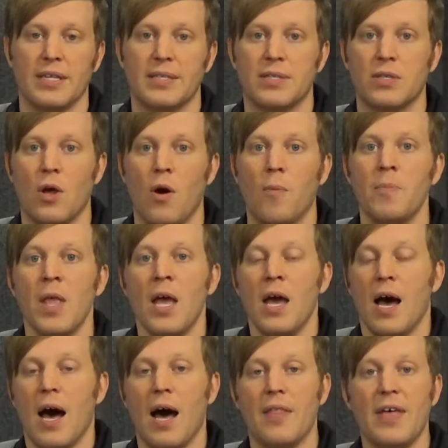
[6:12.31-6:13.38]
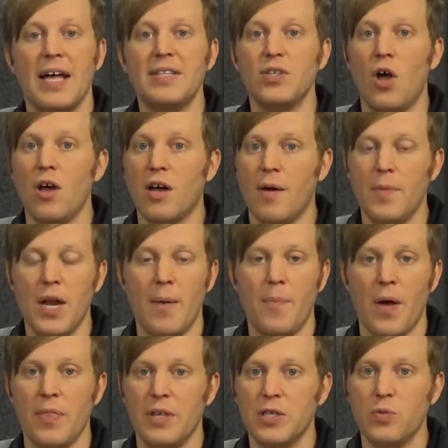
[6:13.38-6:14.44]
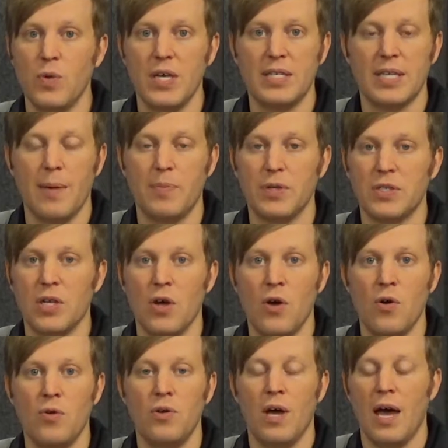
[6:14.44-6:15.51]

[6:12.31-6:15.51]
So that's all coming up on this week's episode.